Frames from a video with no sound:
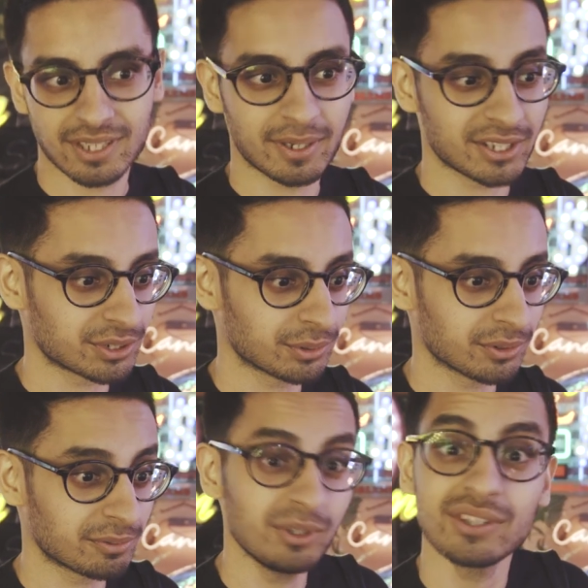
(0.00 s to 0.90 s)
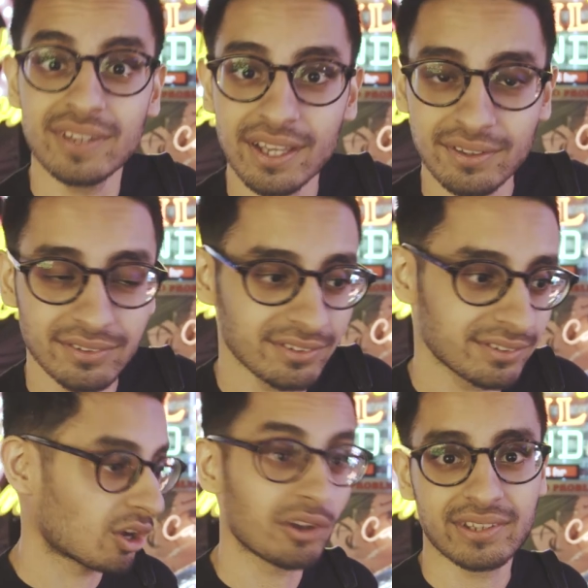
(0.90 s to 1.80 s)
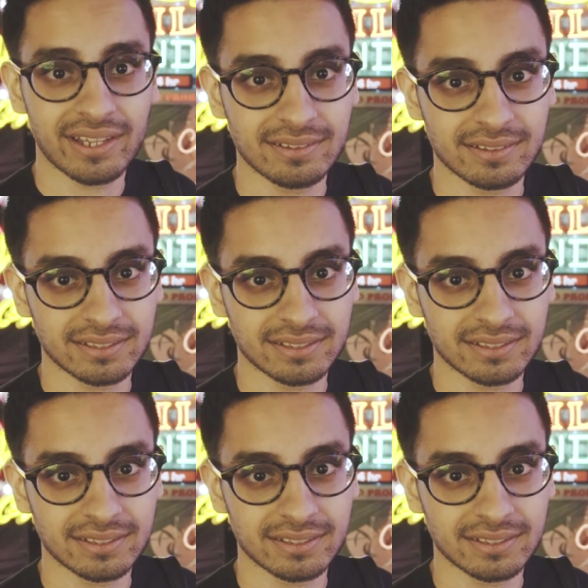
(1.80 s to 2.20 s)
Commercials, music videos, content.